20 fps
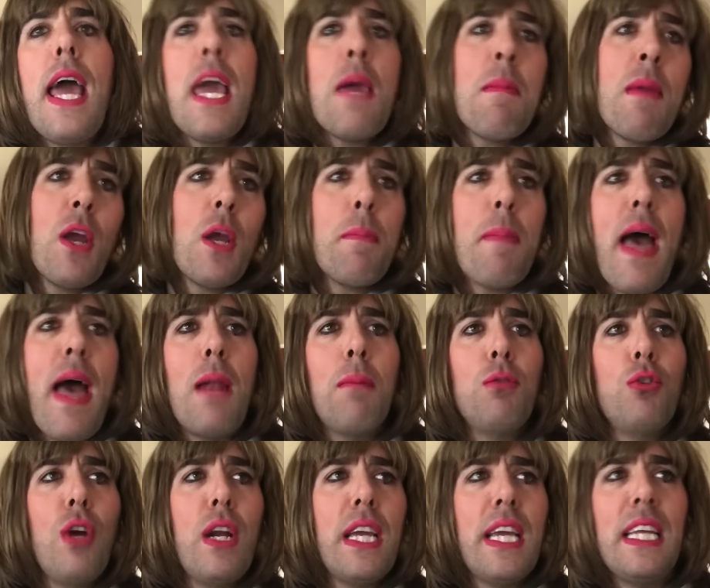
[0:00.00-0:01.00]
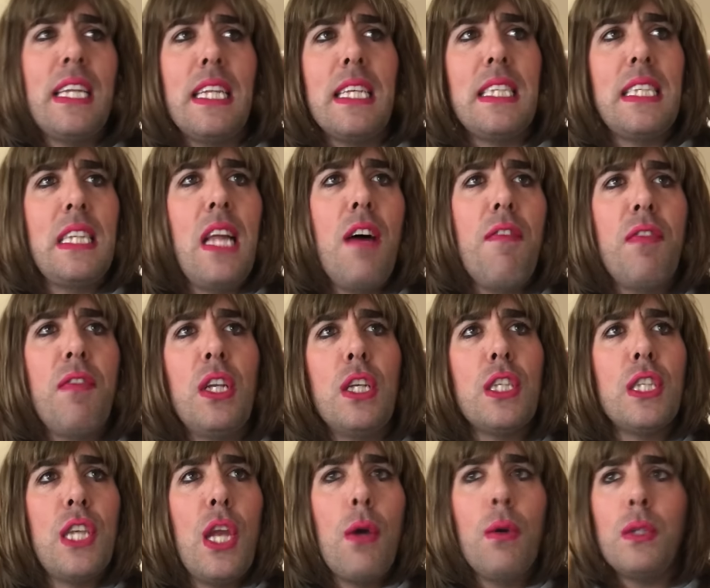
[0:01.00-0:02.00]
Hey, Mary Pat, I'm trying to get this stuff in the
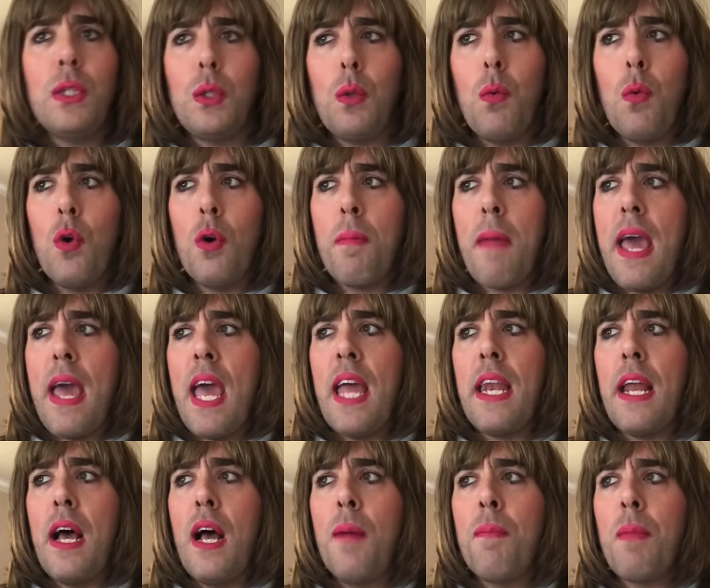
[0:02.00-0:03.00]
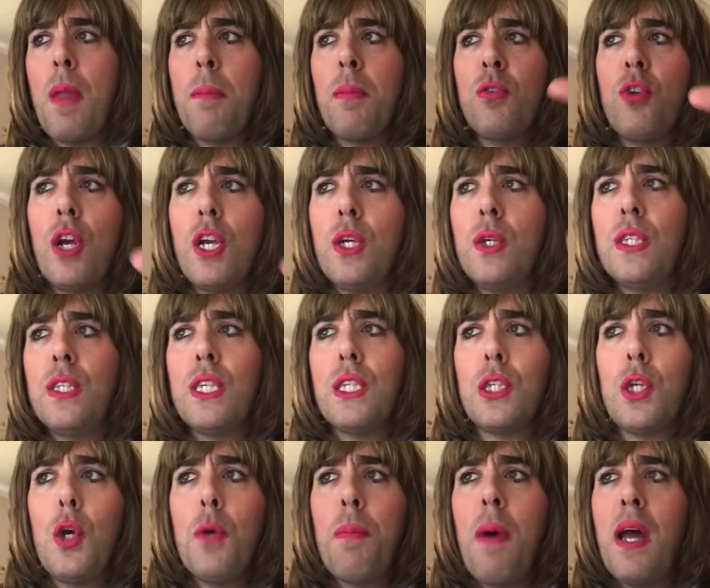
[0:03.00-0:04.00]
snowstorm, and um, I'm trying to use this
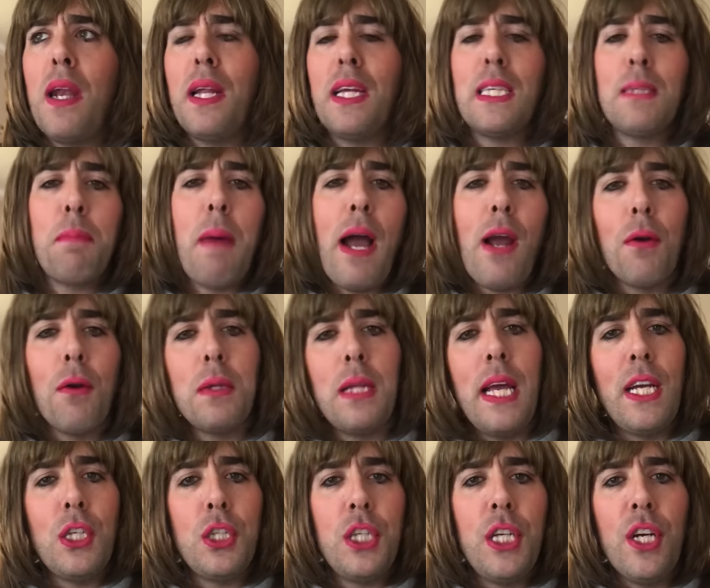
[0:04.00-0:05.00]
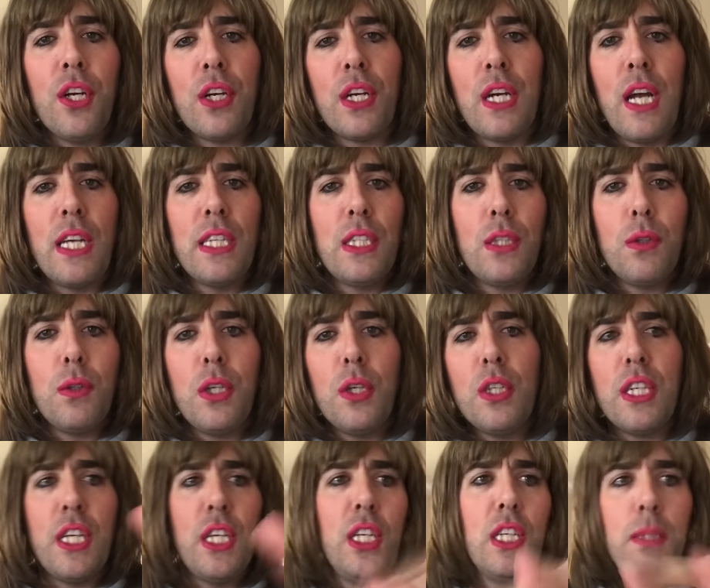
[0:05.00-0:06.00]
coupon that expired last year. Can I still use
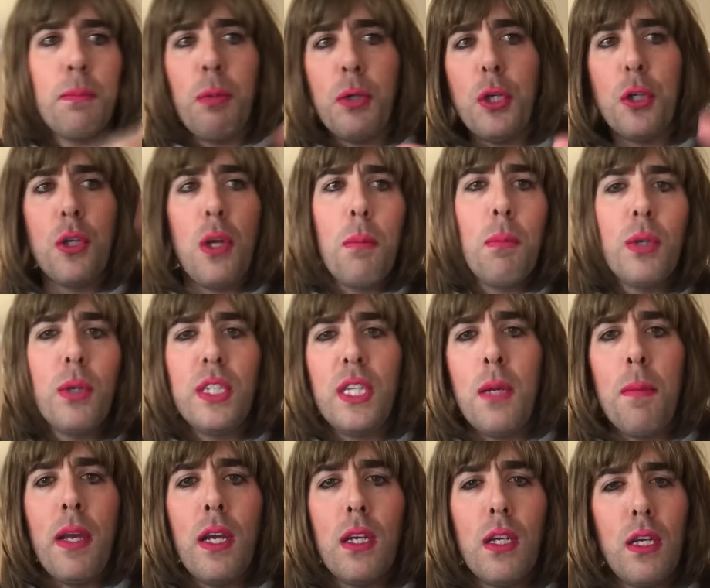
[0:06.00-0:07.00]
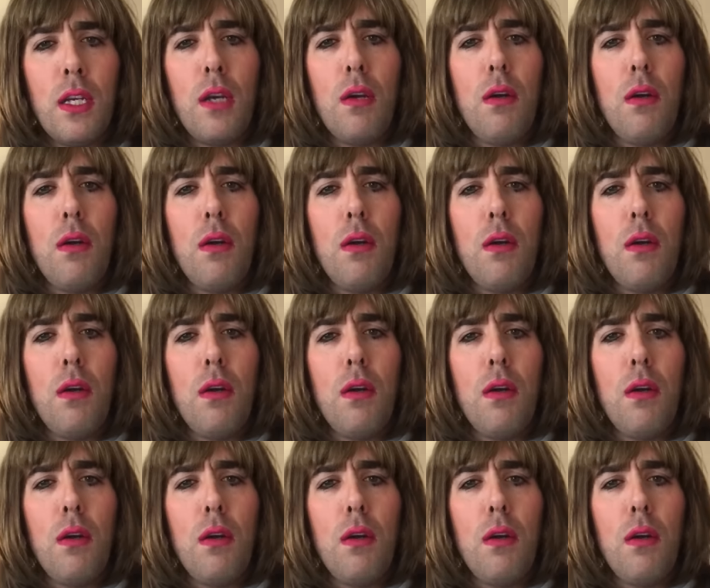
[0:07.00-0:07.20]
it? Can you just put your numbers in a minute?